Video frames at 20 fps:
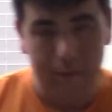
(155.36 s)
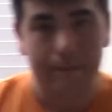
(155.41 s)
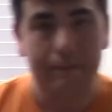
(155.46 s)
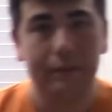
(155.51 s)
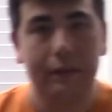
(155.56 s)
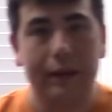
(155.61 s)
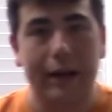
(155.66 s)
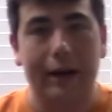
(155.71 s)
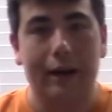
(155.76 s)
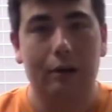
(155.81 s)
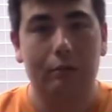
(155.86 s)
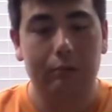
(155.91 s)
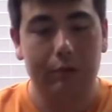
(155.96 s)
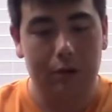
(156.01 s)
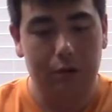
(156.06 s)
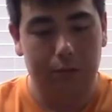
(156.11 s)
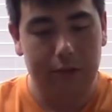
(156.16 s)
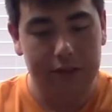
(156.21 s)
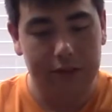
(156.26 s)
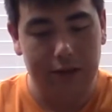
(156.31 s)
Now we're
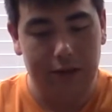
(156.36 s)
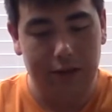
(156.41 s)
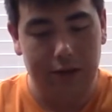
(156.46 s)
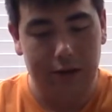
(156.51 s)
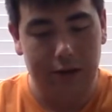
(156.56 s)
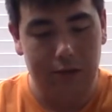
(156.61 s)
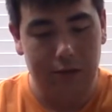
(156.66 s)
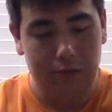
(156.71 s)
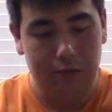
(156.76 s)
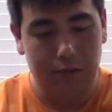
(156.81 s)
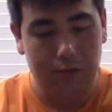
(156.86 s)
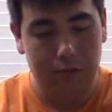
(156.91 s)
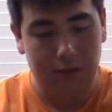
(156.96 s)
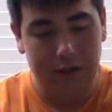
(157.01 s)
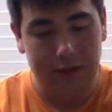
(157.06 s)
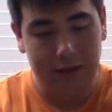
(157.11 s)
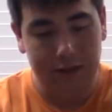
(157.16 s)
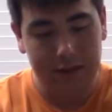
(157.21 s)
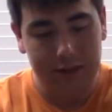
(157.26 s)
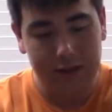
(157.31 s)
going to need
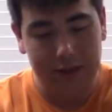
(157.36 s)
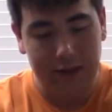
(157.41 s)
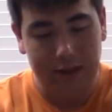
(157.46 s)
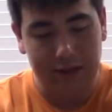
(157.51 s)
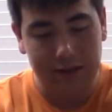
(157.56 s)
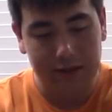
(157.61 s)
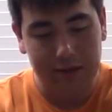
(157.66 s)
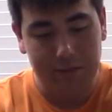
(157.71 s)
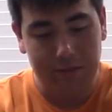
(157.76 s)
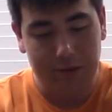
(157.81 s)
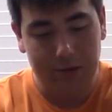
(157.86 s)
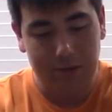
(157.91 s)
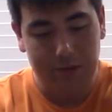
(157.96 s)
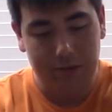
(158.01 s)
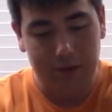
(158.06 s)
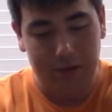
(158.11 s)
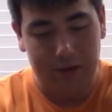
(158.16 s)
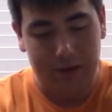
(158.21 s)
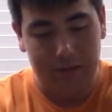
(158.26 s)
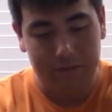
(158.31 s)
1
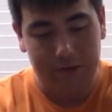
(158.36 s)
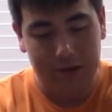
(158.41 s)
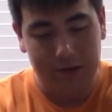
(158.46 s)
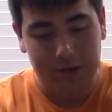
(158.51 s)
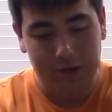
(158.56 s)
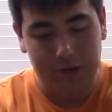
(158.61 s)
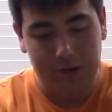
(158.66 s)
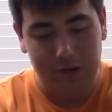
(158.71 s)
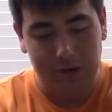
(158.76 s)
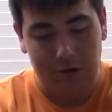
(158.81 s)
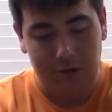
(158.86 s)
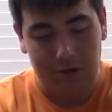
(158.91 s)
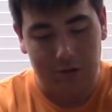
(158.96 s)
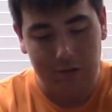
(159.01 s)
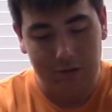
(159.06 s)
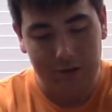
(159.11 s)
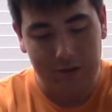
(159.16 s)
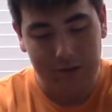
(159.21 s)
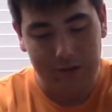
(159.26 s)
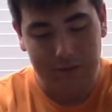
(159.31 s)
teaspoon of
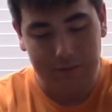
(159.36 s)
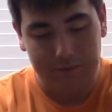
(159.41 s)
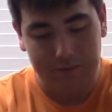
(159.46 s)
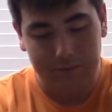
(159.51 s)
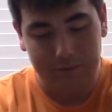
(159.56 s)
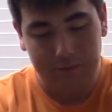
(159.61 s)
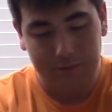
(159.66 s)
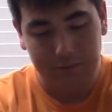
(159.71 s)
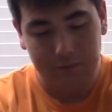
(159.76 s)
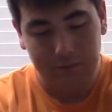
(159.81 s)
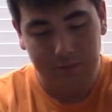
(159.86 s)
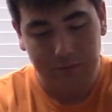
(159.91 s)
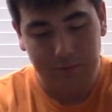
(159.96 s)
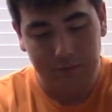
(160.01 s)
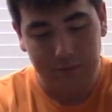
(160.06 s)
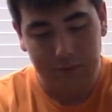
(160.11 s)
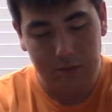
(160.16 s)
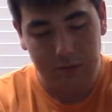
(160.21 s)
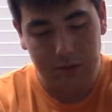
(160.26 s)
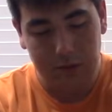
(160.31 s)
salt.
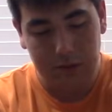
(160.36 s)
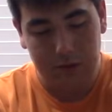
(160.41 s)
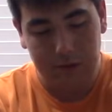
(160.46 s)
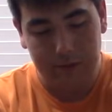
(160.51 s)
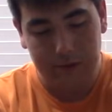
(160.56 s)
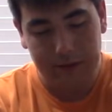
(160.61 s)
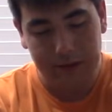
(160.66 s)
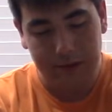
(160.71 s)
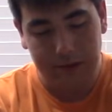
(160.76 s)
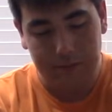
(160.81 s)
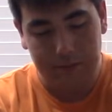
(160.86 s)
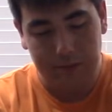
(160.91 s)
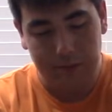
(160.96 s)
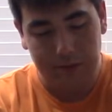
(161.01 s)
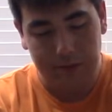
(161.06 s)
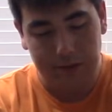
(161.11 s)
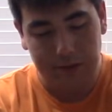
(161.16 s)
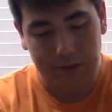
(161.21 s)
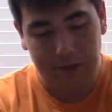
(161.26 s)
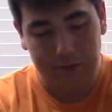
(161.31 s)
Always an
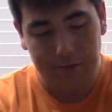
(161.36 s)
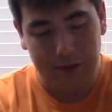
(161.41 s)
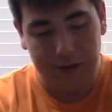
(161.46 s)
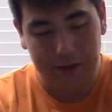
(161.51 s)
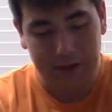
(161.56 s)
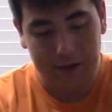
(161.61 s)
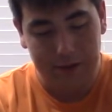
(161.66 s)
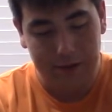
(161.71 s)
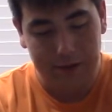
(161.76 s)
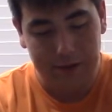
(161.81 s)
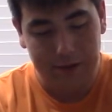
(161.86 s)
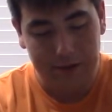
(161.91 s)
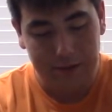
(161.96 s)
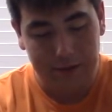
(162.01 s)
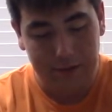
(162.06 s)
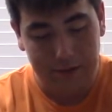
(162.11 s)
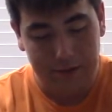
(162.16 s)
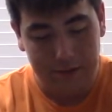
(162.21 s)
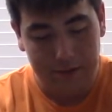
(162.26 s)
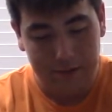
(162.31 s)
important ingredient.
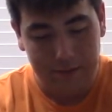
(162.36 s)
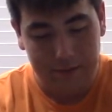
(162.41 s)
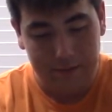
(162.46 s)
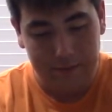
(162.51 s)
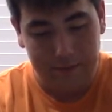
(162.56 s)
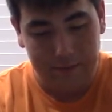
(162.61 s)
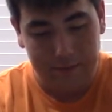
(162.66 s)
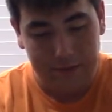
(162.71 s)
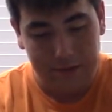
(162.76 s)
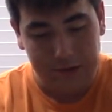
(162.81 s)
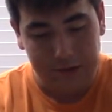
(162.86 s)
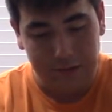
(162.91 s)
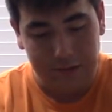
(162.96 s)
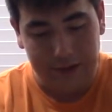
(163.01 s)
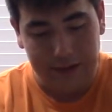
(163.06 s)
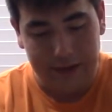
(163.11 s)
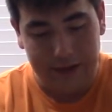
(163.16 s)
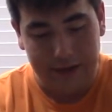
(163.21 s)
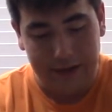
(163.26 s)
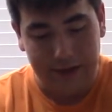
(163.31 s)
It's
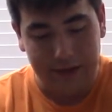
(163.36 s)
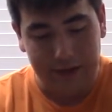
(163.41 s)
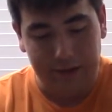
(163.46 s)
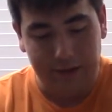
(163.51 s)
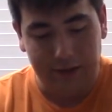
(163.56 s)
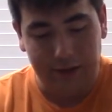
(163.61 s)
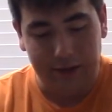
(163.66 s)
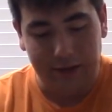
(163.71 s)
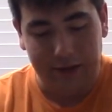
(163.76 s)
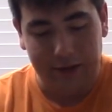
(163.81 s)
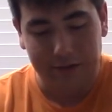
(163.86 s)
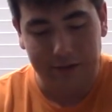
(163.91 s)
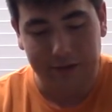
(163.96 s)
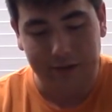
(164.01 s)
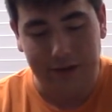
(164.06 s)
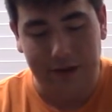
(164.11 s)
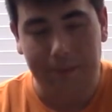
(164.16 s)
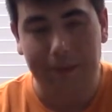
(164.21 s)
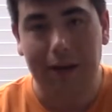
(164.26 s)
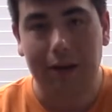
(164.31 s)
okay, I gotta clean the
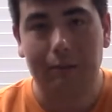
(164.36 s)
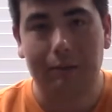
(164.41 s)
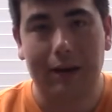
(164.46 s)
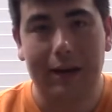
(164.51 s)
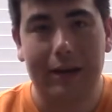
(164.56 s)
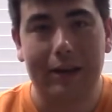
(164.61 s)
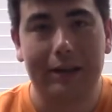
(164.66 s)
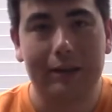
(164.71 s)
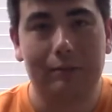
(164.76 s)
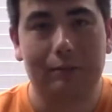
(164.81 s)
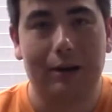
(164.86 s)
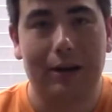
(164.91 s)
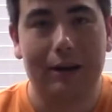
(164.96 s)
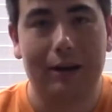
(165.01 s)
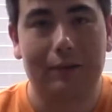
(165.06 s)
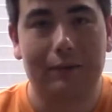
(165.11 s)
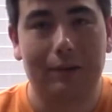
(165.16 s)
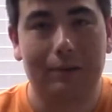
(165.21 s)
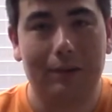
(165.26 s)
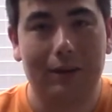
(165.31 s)
countertop anyway. That's why I
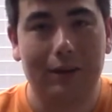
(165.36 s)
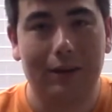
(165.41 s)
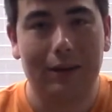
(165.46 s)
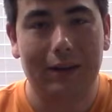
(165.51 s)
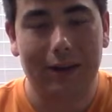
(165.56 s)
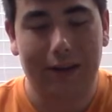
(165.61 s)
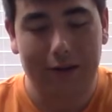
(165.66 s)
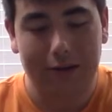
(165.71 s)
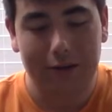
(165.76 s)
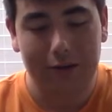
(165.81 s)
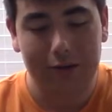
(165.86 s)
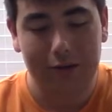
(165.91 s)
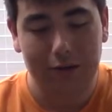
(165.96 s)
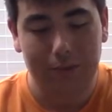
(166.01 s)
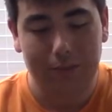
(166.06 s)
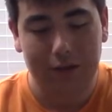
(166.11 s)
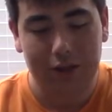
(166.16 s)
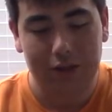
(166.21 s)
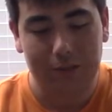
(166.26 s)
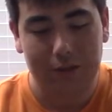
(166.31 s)
never really care too
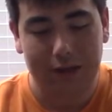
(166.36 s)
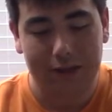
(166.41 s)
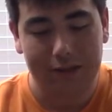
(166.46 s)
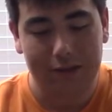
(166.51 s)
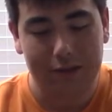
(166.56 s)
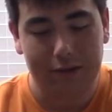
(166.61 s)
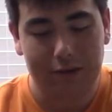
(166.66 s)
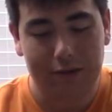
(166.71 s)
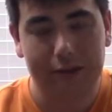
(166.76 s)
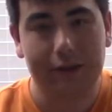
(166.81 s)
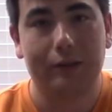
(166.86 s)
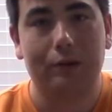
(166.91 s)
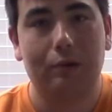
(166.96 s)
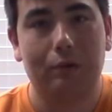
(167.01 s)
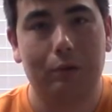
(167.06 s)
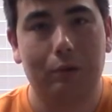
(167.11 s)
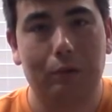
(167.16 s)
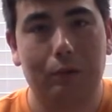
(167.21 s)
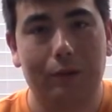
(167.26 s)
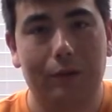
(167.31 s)
much, because as long as I
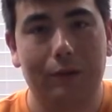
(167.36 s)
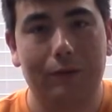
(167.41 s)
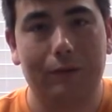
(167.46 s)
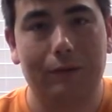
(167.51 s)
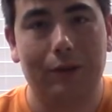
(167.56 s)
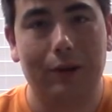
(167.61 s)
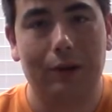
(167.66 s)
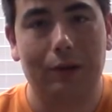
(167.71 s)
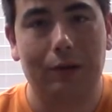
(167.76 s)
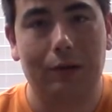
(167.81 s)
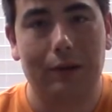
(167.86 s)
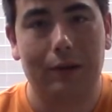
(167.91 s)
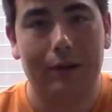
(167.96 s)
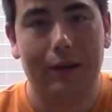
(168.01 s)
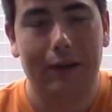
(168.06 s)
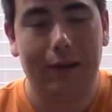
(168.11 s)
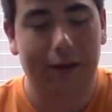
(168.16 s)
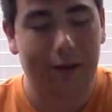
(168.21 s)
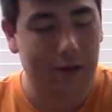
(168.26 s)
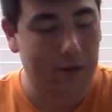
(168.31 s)
don't overfill on
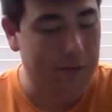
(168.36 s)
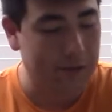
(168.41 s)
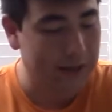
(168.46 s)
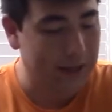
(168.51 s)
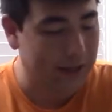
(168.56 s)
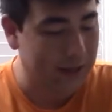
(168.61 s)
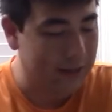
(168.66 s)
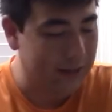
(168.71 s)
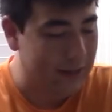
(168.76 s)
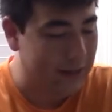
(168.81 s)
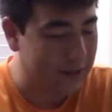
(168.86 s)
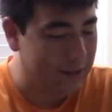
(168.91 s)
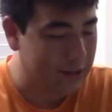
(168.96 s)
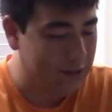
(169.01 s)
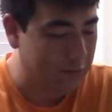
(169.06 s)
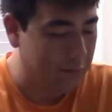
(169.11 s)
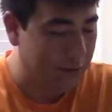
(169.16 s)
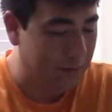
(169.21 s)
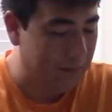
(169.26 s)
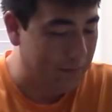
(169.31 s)
any ingredient,
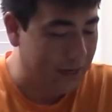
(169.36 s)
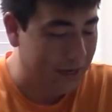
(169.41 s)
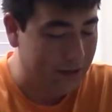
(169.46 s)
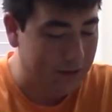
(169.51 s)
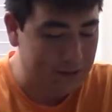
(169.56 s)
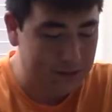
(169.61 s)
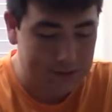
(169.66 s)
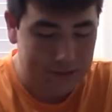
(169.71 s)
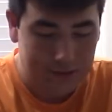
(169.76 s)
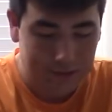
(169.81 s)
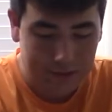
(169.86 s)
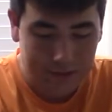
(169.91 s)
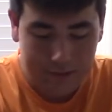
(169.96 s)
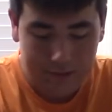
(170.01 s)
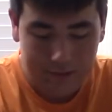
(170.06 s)
that's what matters.